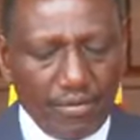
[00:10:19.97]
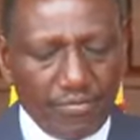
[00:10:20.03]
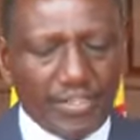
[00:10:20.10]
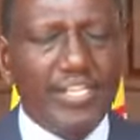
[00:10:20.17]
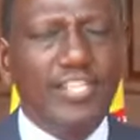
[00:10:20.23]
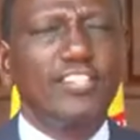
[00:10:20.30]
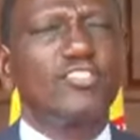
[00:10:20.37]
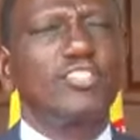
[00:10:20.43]
The
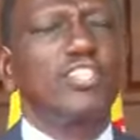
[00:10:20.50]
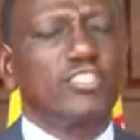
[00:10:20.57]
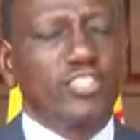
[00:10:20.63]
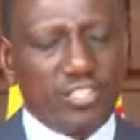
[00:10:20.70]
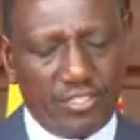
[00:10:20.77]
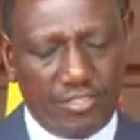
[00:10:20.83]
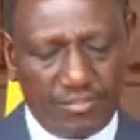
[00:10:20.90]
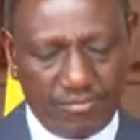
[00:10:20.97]

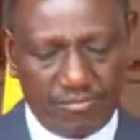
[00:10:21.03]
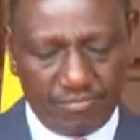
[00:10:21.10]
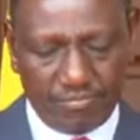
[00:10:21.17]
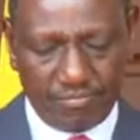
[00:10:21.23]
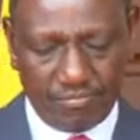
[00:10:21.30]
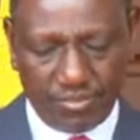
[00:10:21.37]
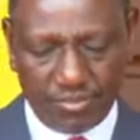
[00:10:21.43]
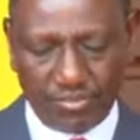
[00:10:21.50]
decision
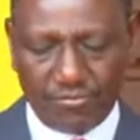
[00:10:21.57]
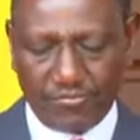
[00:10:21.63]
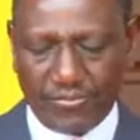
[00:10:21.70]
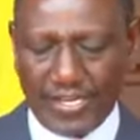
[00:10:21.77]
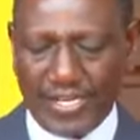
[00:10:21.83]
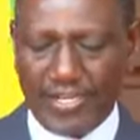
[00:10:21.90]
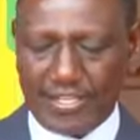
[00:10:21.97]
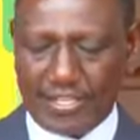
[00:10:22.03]
to
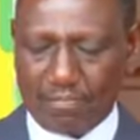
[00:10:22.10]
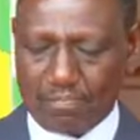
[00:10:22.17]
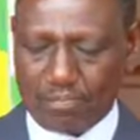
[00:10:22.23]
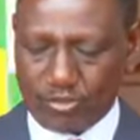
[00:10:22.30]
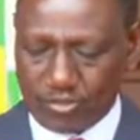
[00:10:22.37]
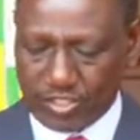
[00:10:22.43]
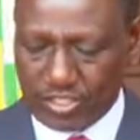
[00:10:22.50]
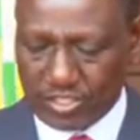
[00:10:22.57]
fill the
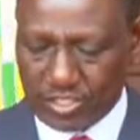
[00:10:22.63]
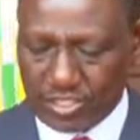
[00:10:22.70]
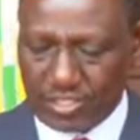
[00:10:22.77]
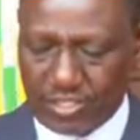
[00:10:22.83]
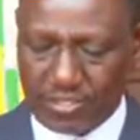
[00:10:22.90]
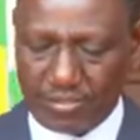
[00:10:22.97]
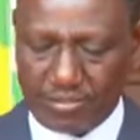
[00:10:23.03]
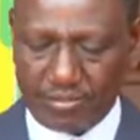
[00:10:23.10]

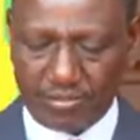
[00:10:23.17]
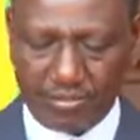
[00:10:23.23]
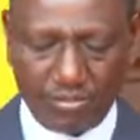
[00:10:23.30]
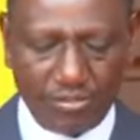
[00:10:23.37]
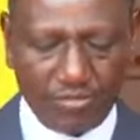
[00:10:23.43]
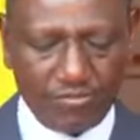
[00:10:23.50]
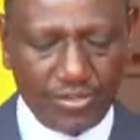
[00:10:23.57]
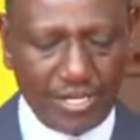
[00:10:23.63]
position
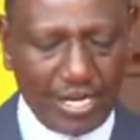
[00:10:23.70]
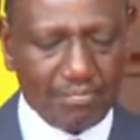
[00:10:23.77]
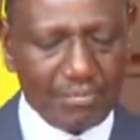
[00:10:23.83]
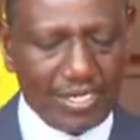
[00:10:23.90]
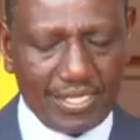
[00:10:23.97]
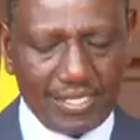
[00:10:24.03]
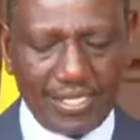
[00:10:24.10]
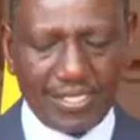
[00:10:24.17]
of
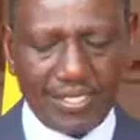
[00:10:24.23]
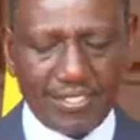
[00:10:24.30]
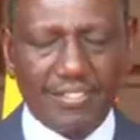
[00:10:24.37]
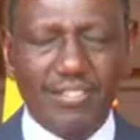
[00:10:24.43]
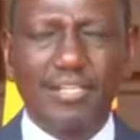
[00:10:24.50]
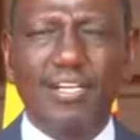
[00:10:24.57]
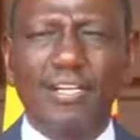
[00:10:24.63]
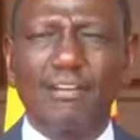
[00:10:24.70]
cabinet
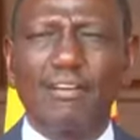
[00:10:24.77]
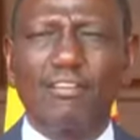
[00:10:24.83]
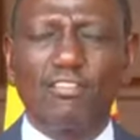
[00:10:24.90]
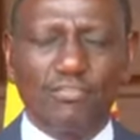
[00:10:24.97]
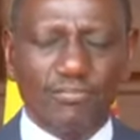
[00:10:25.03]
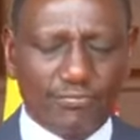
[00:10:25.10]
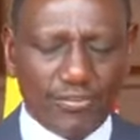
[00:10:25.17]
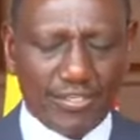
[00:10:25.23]

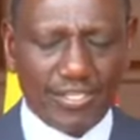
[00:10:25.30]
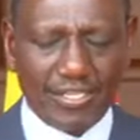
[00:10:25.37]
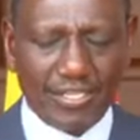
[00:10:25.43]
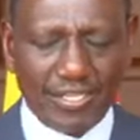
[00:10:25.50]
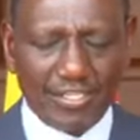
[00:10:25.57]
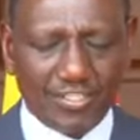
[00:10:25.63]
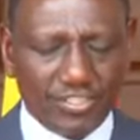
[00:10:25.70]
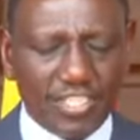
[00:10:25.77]
of
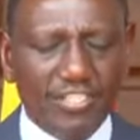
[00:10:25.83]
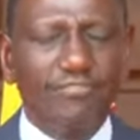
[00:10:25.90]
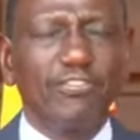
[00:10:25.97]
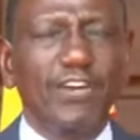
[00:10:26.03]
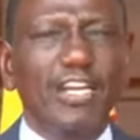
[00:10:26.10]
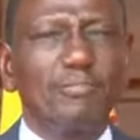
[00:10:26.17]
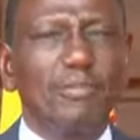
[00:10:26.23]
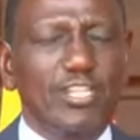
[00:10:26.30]
chief
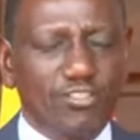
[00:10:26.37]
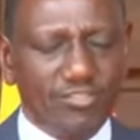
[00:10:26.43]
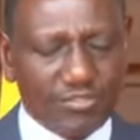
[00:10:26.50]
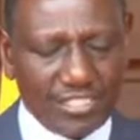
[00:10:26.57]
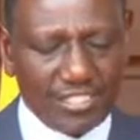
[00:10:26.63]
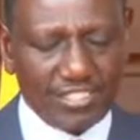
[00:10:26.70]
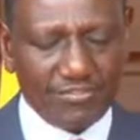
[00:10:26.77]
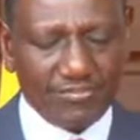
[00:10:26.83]

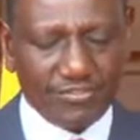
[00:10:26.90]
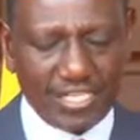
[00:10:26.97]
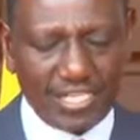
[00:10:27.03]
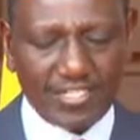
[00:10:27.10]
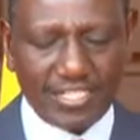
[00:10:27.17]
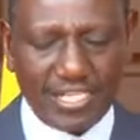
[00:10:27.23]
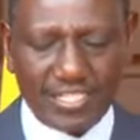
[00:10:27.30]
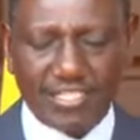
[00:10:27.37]
administrative
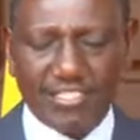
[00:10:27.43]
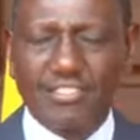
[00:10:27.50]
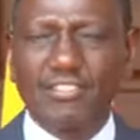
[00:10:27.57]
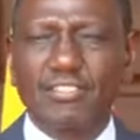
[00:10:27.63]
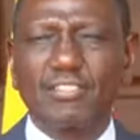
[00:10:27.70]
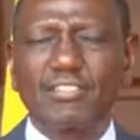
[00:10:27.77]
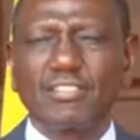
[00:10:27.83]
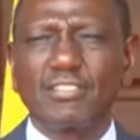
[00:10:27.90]

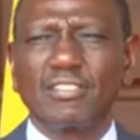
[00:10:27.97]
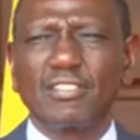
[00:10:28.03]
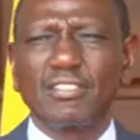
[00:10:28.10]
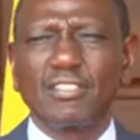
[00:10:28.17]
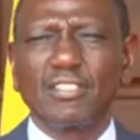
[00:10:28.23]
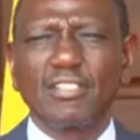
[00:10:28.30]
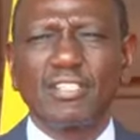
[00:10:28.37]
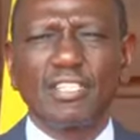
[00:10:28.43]
secretaries
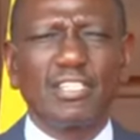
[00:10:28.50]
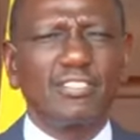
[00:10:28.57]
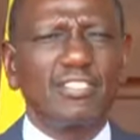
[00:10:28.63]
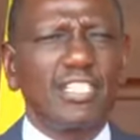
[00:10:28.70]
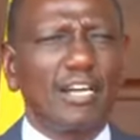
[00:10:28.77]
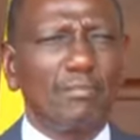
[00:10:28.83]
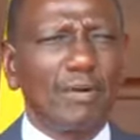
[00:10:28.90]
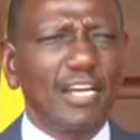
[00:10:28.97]
is
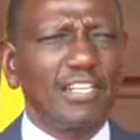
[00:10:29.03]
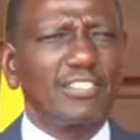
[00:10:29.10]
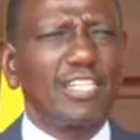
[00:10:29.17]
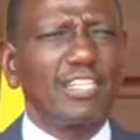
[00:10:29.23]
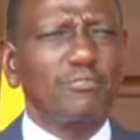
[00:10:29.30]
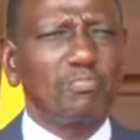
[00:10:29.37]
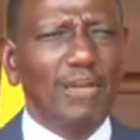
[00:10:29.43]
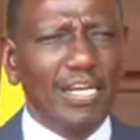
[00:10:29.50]
hereby
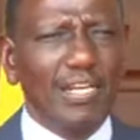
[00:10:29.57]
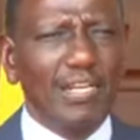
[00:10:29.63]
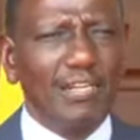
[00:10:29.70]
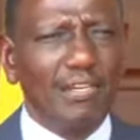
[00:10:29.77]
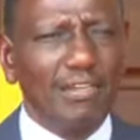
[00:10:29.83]
suspended.